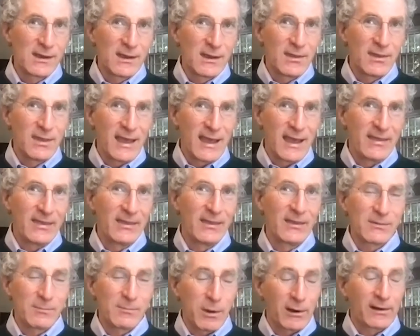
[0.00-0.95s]
Then
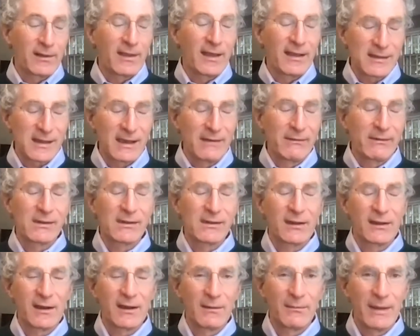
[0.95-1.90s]
part of that savings
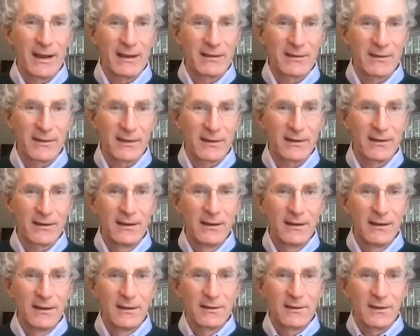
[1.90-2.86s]
can come back to
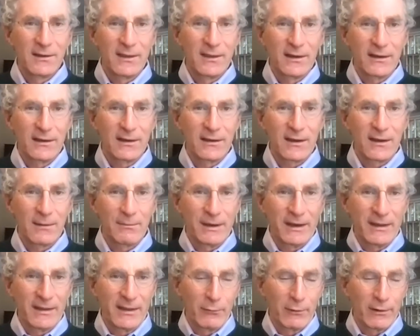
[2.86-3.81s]
the
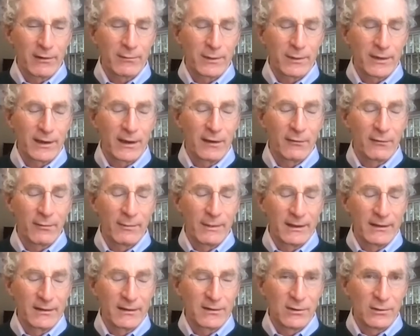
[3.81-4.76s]
company that works with the
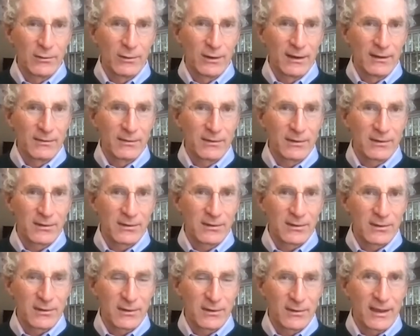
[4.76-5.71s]
government to
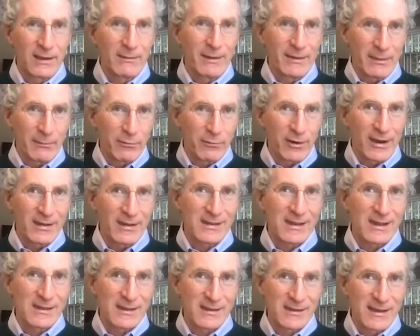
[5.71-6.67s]
think about the
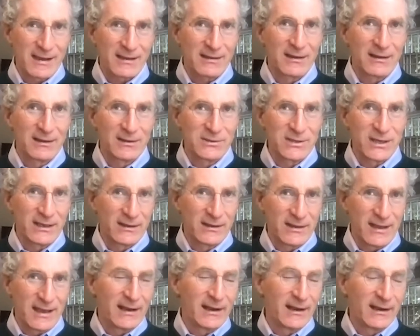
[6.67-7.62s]
process and technology and
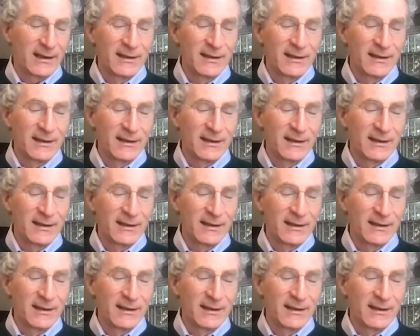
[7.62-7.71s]
data